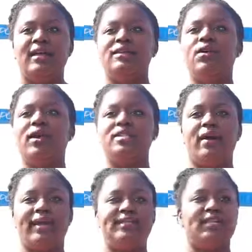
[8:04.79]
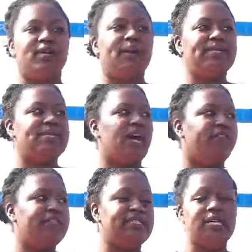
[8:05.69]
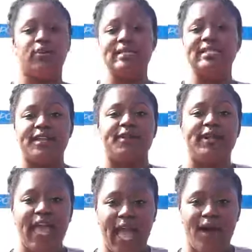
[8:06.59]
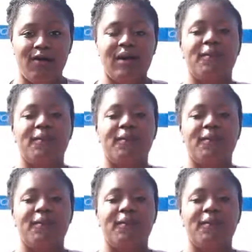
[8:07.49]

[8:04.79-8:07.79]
nor do I consider myself a D1 setter now.